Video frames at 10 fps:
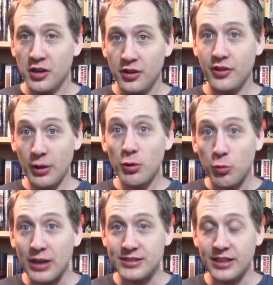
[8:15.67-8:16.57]
They were
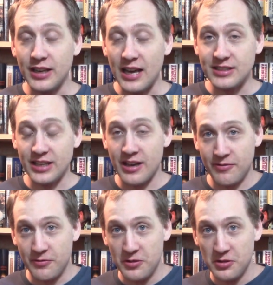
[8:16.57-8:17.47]
racing as
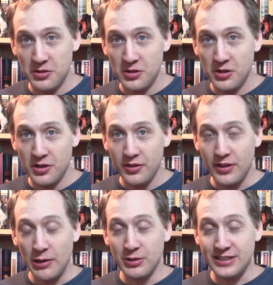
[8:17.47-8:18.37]
if
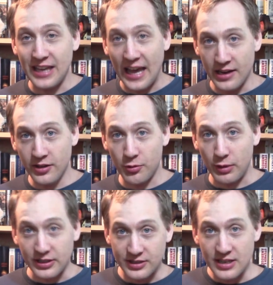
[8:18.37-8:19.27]
it was the end of the
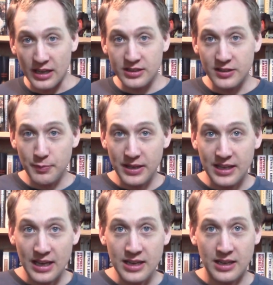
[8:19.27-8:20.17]
race, not the
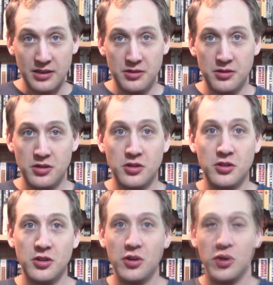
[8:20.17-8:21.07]
beginning.
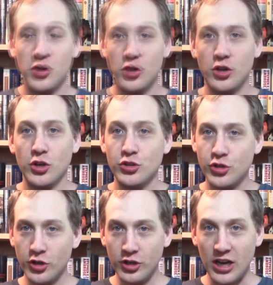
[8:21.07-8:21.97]

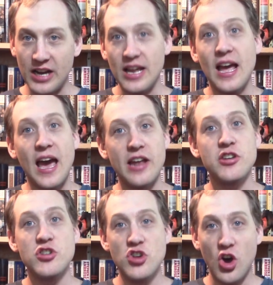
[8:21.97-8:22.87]
Turcotte had
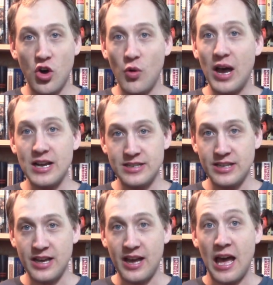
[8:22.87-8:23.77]
no
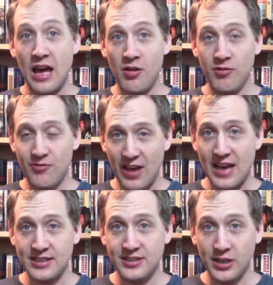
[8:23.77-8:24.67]
idea how
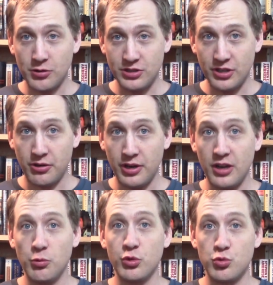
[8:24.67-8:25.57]
fast
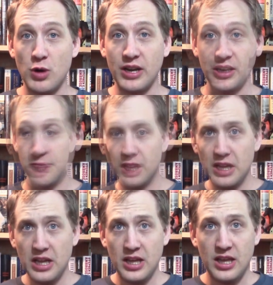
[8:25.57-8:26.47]
Secretariat was running.
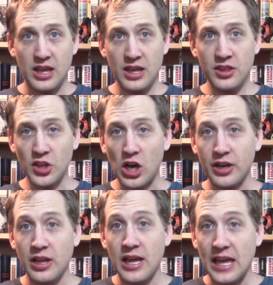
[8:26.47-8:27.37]
He thought
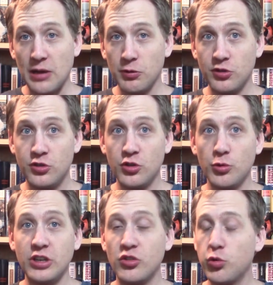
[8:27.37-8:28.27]
he was
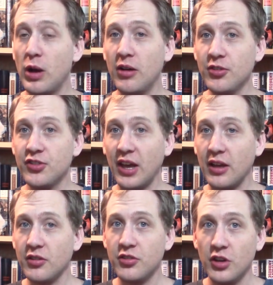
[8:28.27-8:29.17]
doing 12
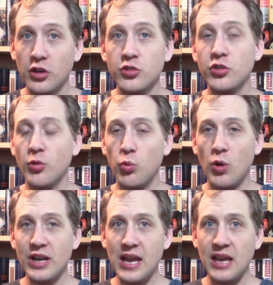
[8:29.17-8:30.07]
seconds to the
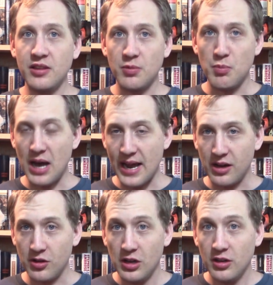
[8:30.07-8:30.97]
1/8
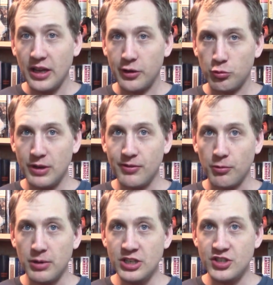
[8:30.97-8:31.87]
mile like Riva
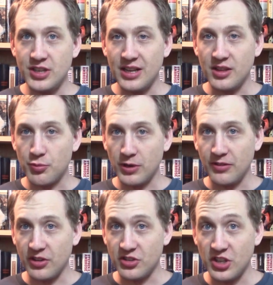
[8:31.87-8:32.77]
Ridge did the
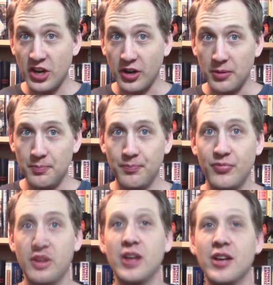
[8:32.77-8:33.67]
previous year.
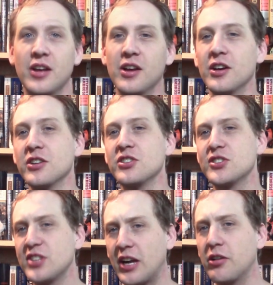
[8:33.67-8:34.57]

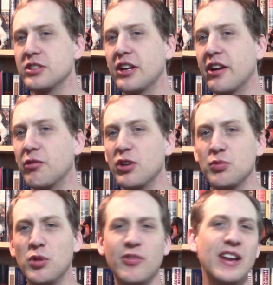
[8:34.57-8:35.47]
Secretariat was
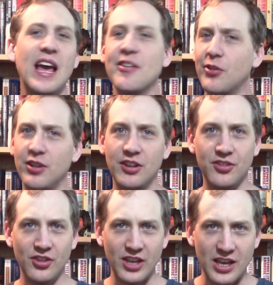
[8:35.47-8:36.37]
moving
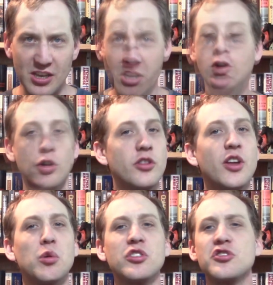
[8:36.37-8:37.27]
effortlessly.
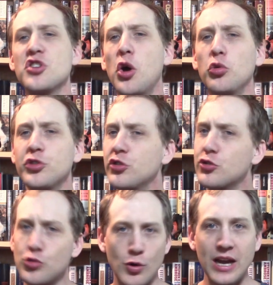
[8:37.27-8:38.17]
There was no
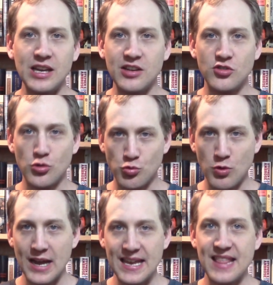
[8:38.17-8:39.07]
straining to
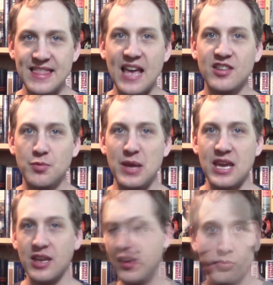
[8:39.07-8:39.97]
run at that
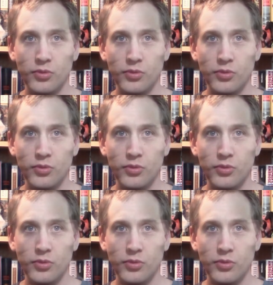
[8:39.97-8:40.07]
speed.